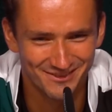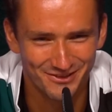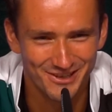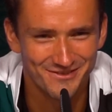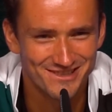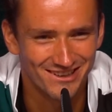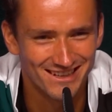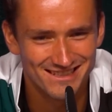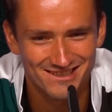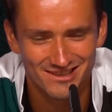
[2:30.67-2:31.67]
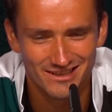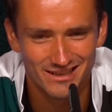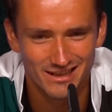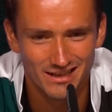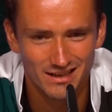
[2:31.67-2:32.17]
for him to answer.
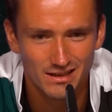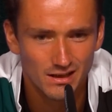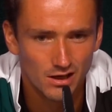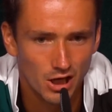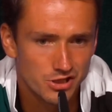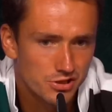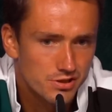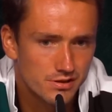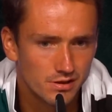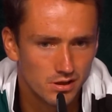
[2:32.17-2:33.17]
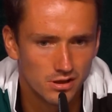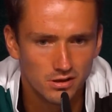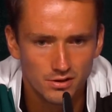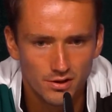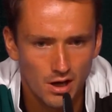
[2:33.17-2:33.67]
Uh, I just, uh,
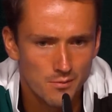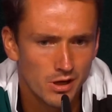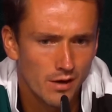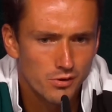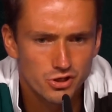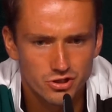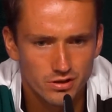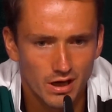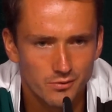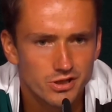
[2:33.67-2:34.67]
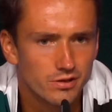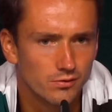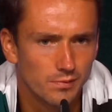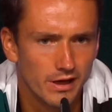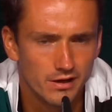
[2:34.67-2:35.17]
I mean, I wish, I wish he
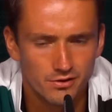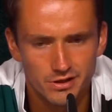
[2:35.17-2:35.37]
would play here.